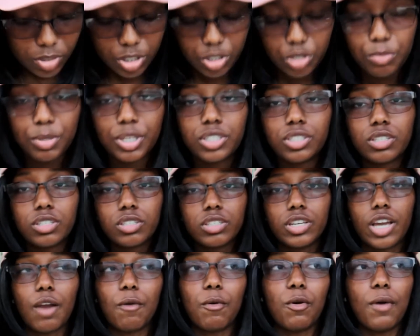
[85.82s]
So
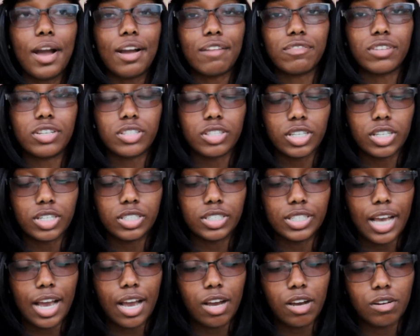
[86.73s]
basically I wrote everything
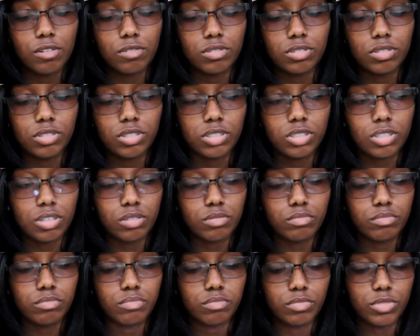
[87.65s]
down,
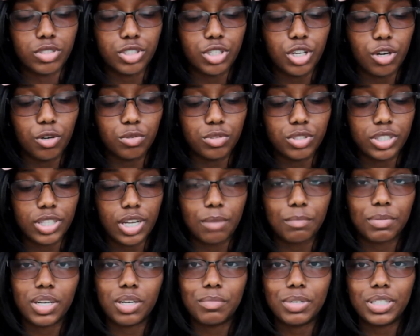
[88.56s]
some notes that
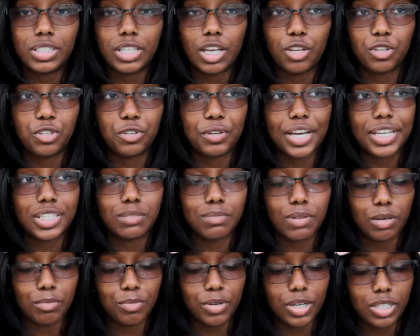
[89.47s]
I'm going to be telling you guys
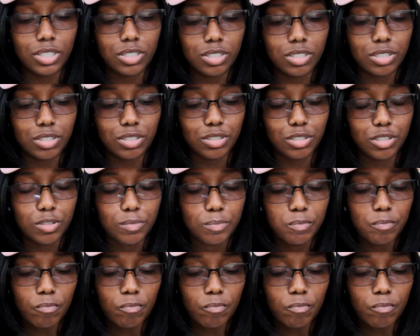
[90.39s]
about braces.